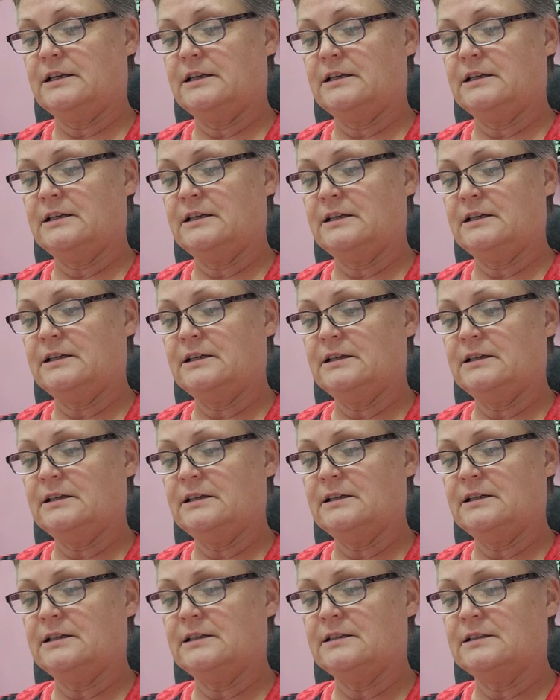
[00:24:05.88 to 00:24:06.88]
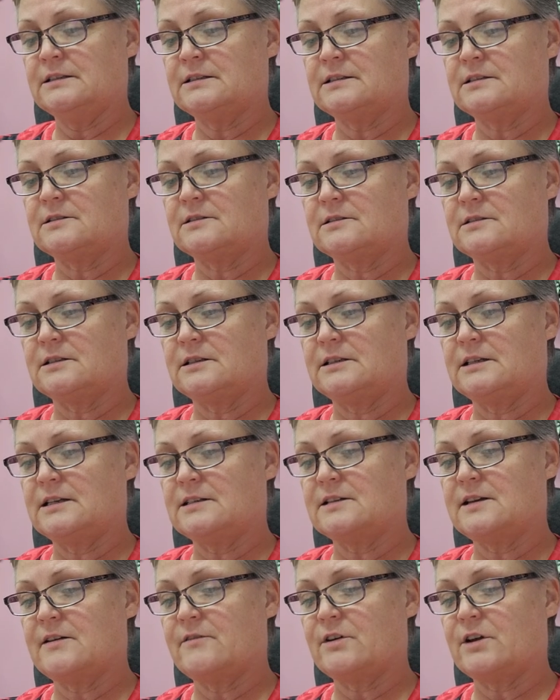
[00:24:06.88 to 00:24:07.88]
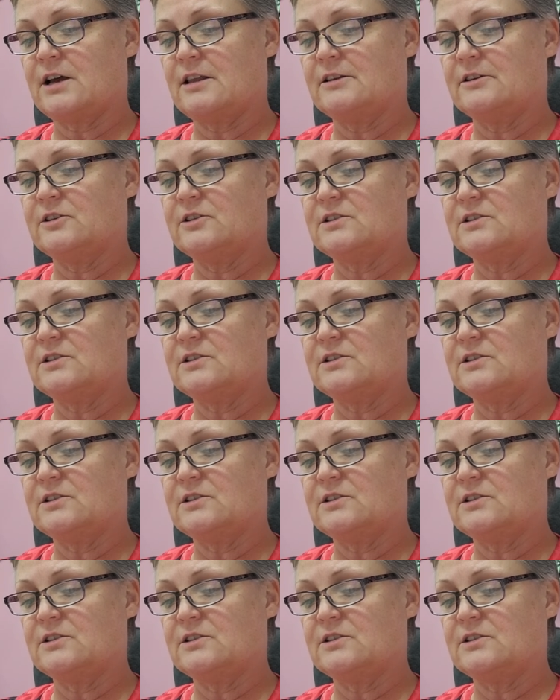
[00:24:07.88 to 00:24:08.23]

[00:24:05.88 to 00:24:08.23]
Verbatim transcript: is... It doesn't have a color.